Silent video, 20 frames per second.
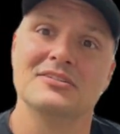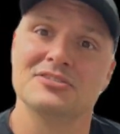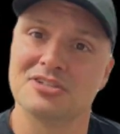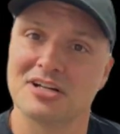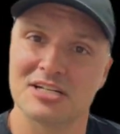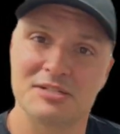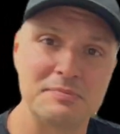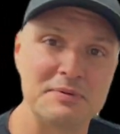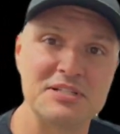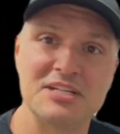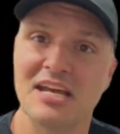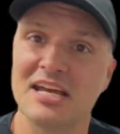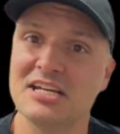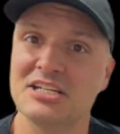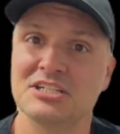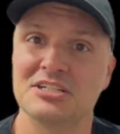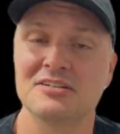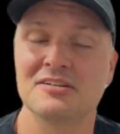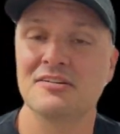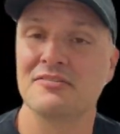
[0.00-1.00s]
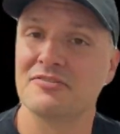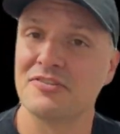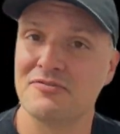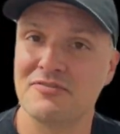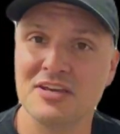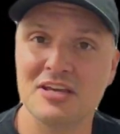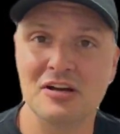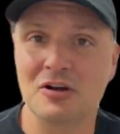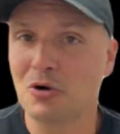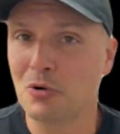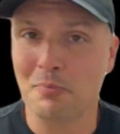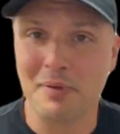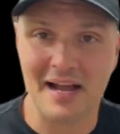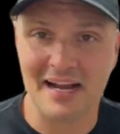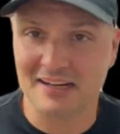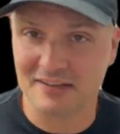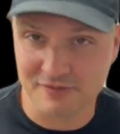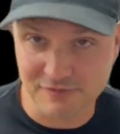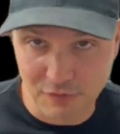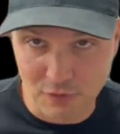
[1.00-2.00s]
transportation of the vehicle
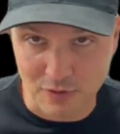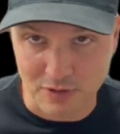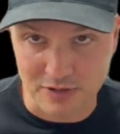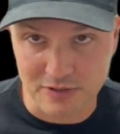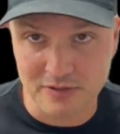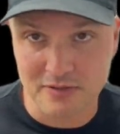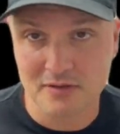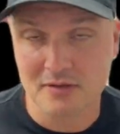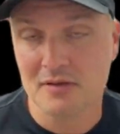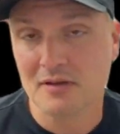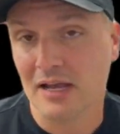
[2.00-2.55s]
back and forth